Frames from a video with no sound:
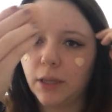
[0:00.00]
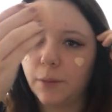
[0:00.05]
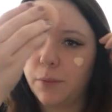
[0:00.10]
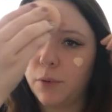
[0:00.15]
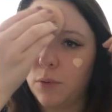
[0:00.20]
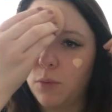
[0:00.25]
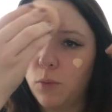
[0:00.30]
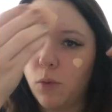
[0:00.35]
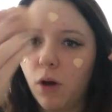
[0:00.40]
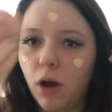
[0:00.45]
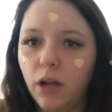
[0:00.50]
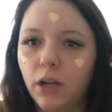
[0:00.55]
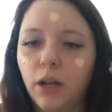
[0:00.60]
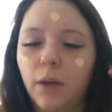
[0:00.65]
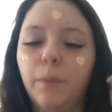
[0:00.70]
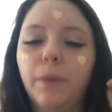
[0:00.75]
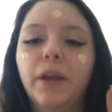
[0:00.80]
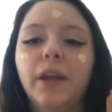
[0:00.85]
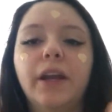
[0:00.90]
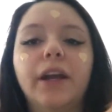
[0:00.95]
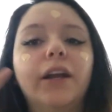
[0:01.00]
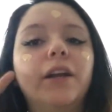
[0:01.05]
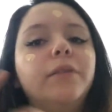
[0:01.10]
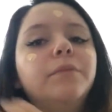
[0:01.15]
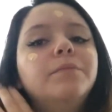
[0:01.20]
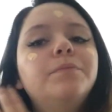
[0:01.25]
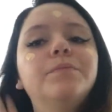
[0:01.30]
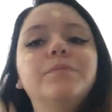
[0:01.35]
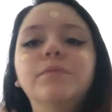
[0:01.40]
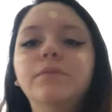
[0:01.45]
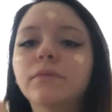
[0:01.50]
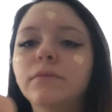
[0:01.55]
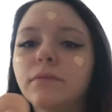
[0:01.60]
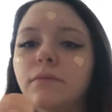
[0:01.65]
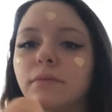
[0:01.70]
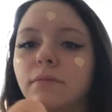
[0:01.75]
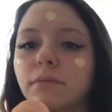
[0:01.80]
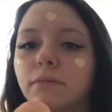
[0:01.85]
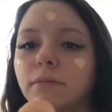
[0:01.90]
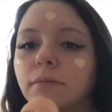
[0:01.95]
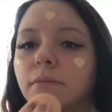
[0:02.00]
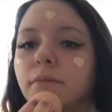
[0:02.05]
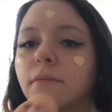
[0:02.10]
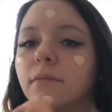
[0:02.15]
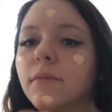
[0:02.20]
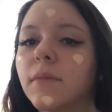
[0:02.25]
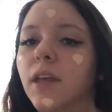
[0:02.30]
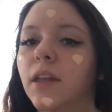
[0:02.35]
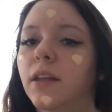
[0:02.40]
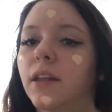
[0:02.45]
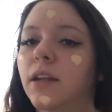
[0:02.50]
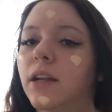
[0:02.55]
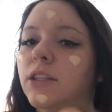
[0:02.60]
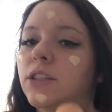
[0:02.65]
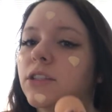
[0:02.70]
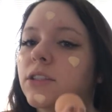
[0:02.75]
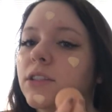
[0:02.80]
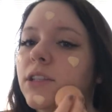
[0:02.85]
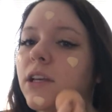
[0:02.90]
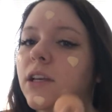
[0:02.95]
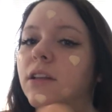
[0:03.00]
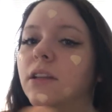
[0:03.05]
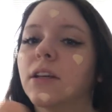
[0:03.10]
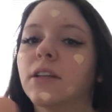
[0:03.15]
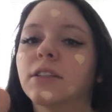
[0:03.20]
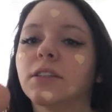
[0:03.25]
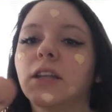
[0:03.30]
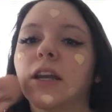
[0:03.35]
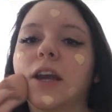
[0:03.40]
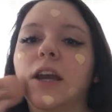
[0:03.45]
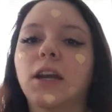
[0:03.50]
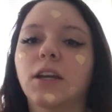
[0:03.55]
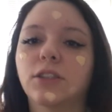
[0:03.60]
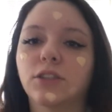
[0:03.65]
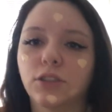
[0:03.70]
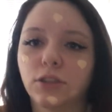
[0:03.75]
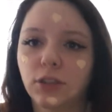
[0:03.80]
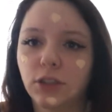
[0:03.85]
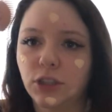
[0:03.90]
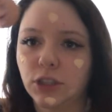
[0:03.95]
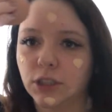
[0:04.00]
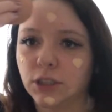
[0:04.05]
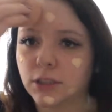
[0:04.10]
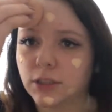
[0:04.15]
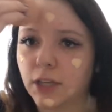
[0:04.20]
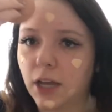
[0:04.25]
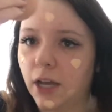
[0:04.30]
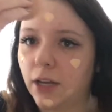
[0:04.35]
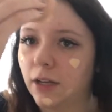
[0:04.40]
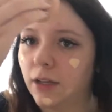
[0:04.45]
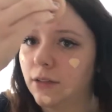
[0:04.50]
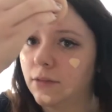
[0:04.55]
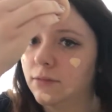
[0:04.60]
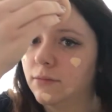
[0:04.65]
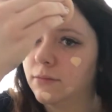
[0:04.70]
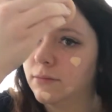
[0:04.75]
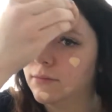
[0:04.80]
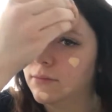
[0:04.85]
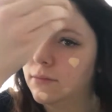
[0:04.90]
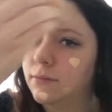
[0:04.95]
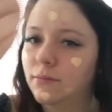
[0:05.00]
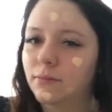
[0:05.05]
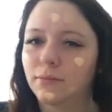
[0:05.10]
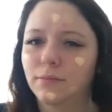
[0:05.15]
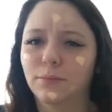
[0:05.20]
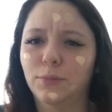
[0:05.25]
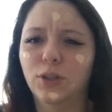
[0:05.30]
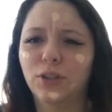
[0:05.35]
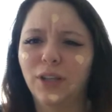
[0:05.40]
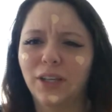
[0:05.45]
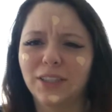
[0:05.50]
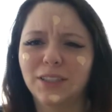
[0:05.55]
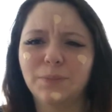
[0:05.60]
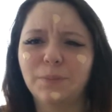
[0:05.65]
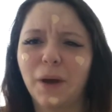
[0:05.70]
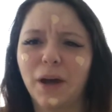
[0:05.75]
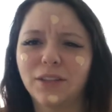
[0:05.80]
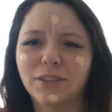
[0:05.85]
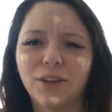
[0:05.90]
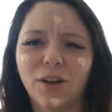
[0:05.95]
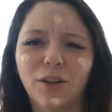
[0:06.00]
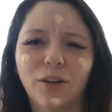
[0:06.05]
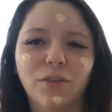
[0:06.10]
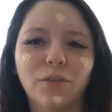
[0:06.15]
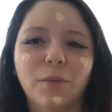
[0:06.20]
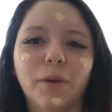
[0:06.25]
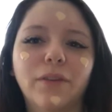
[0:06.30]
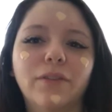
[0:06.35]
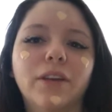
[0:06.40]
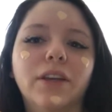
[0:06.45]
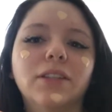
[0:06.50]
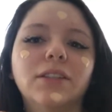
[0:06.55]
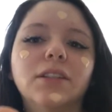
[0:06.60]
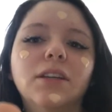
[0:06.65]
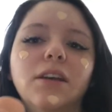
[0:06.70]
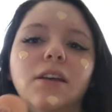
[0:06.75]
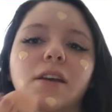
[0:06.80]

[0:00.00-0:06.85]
I put 1 up here, and then I just take this and I actually just kind of put like spots all over my face.